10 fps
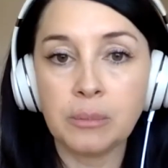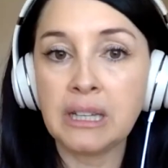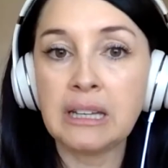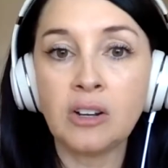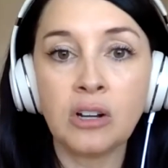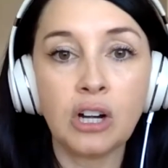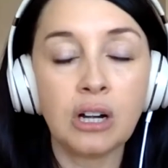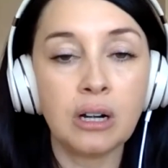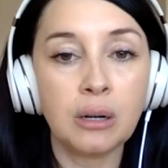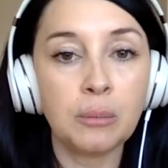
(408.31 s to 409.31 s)
get on
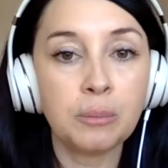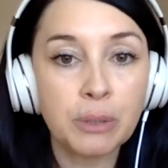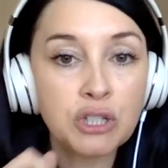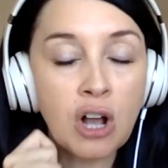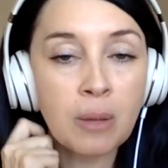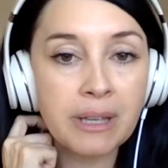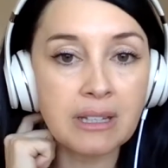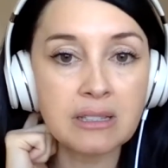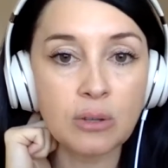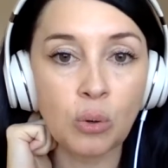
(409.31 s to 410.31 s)
her
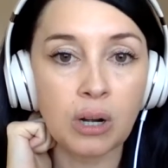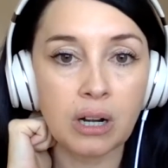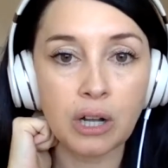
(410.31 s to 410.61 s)
pajamas or